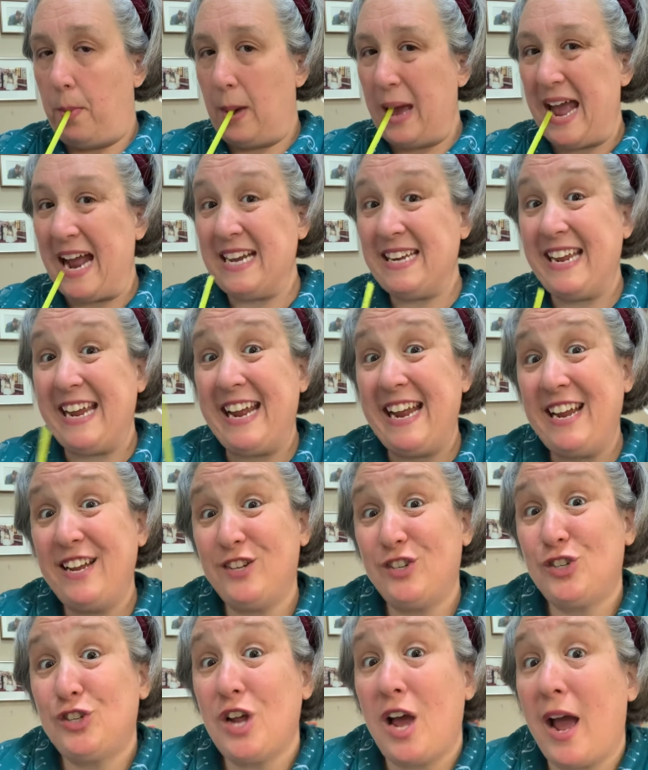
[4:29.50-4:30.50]
And
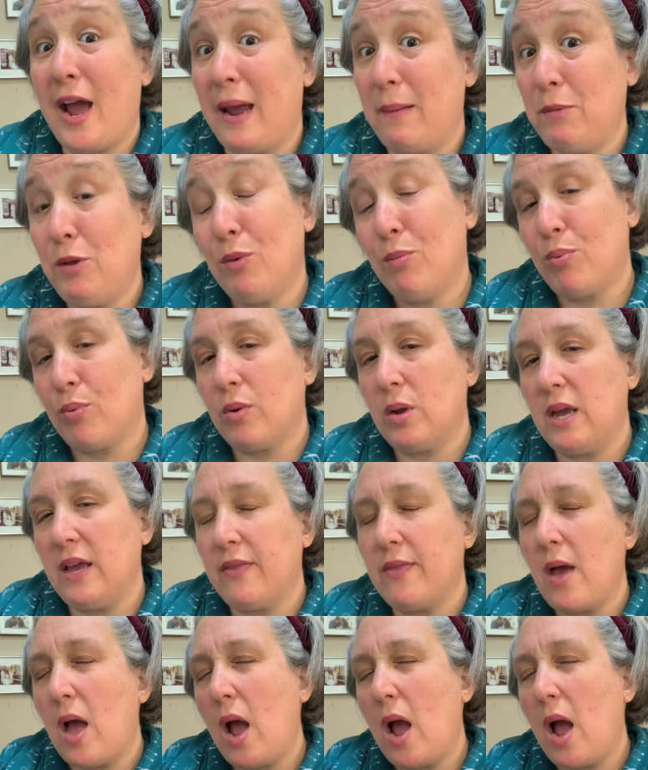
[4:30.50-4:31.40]
each time you breathe,